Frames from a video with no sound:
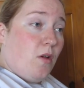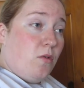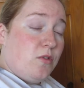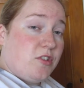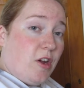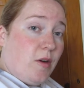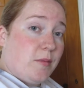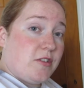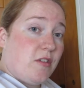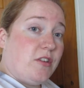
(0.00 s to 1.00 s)
Also,
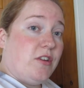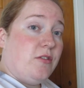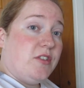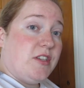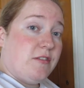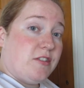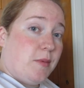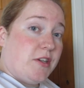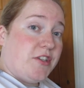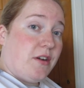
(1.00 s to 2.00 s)
I'm starting a new series
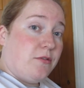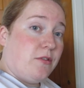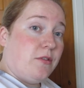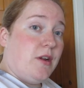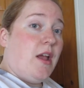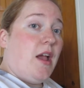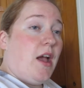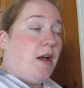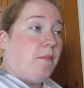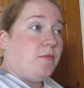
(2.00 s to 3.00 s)
on my channel
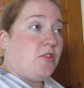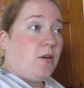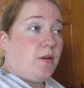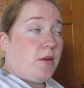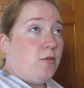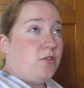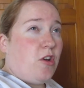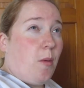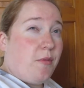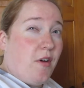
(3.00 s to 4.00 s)
um, called
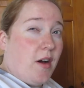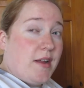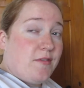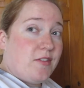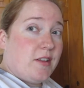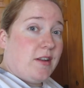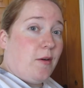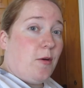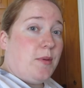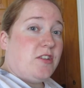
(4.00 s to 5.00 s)
Top Fives.
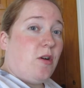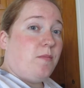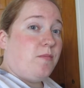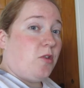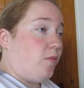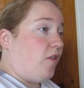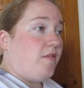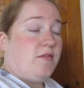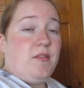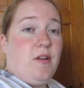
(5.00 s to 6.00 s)
Now it'll be top top
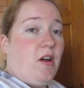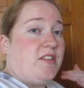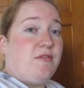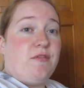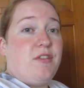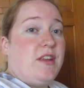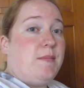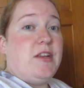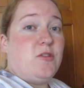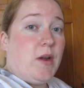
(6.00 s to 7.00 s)
five a different
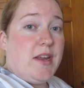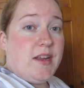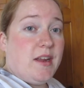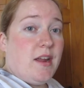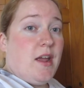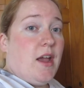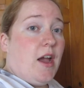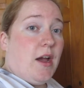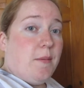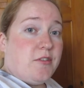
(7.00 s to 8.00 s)
theme each week.
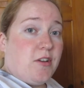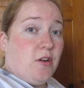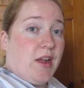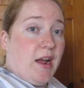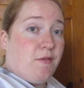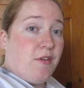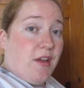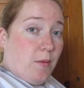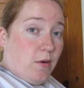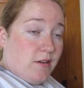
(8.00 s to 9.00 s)
Um, so look out for
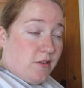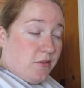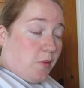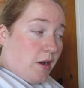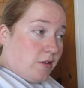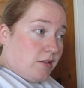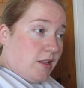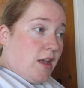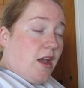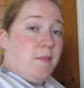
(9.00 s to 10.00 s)
that one as
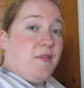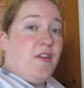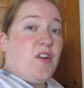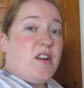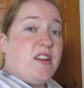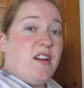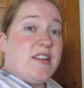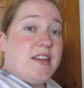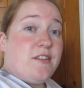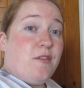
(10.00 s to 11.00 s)
well. Um, if you've got any
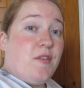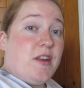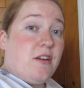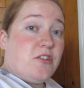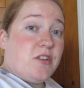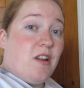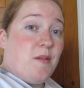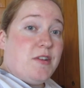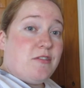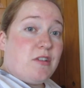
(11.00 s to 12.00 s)
ideas for videos you'd
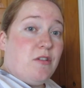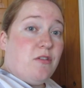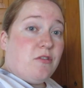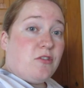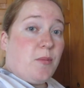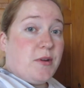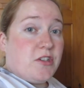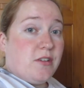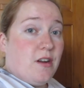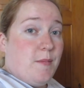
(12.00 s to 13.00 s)
like me to record or
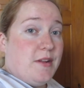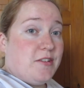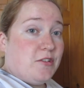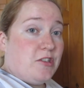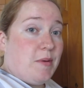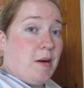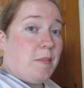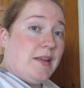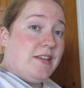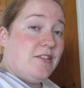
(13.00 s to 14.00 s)
topics you'd like me to talk
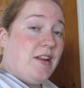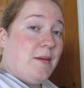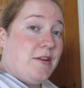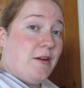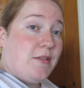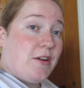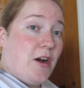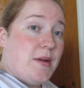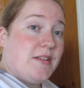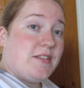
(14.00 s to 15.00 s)
about, please do let me know in the
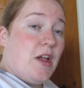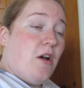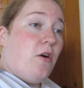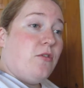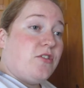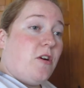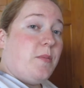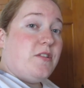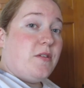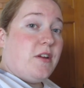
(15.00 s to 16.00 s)
comments. Also,
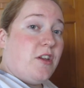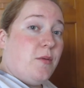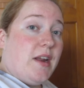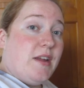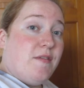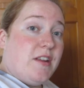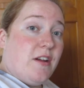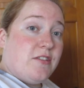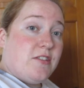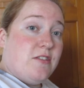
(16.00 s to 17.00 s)
I'll be doing a Q&A
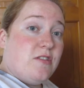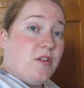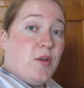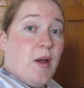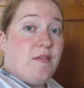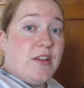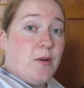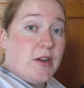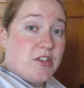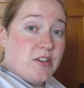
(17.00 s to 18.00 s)
video soon, so if you have any
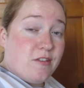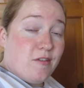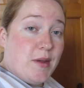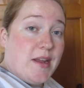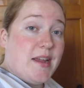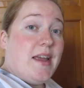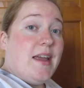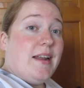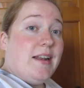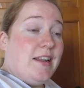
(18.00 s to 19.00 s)
questions for me,
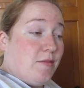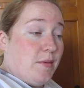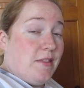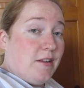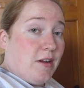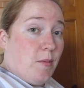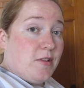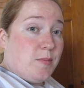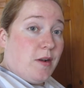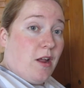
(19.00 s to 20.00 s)
leave them in the
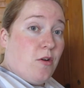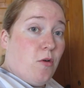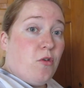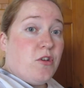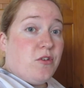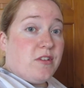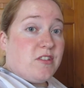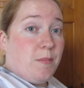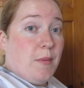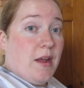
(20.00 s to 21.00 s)
comments below, or you can
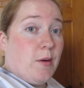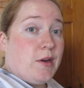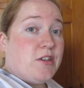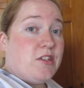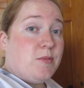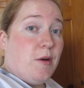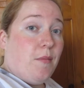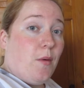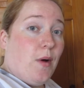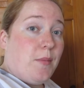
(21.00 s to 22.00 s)
submit a question to me on
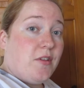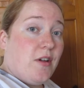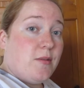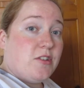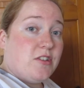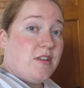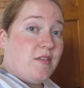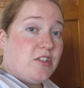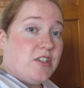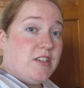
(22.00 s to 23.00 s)
my website, which is
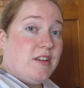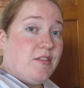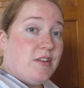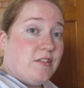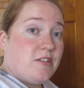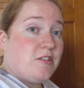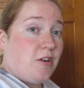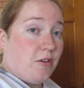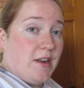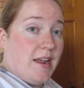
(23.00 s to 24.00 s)

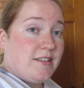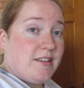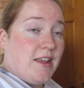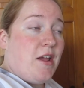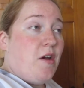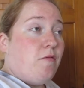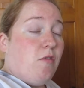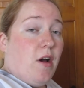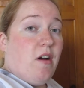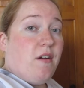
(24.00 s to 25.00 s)
devilishlydeviant.net
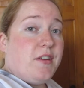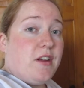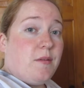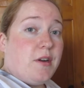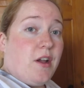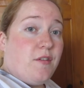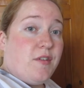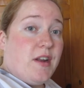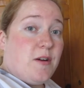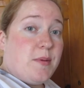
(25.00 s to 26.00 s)
right, I think I'm going to go
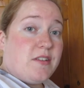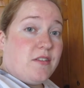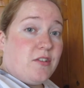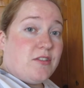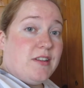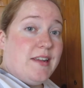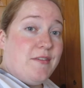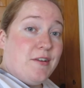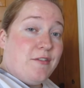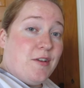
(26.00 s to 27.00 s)
for now because I've got to
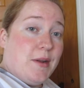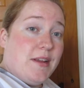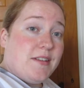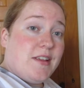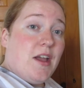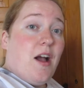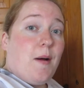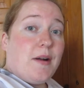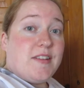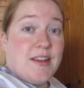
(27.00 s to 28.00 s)
leave in a few minutes.
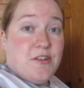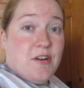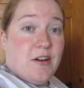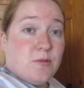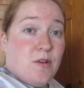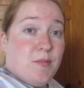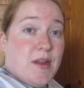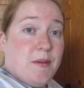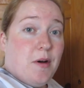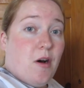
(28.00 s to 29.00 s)
I'm going to take you guys with
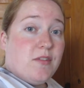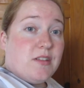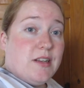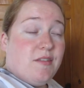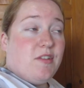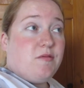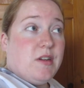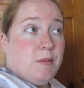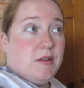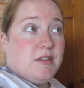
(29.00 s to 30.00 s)
me, but obviously if it's
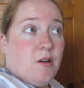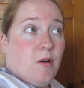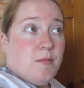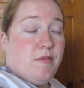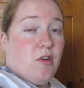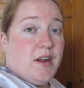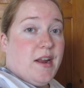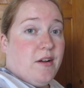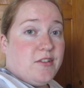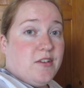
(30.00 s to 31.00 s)
really busy, I won't be
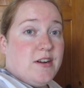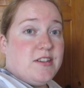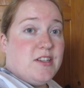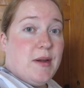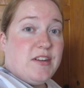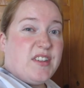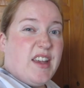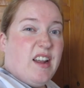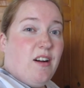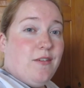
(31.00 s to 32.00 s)
vlogging outside, so you may just
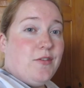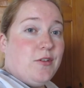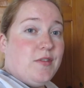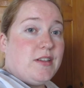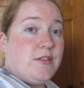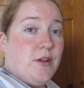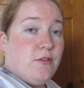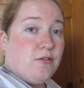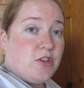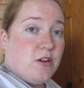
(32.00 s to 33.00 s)
get a lot of sort of
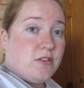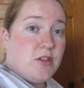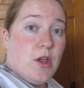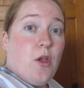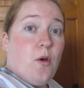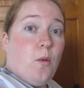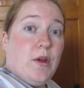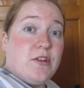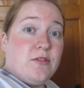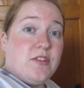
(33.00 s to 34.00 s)
external shots.
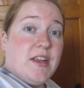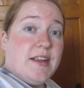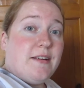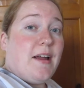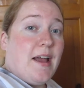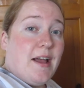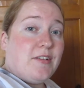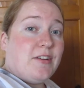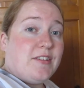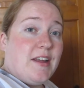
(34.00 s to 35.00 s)
We shall see.
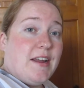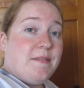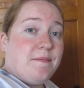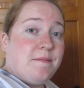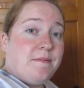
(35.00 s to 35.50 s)
Have a good day.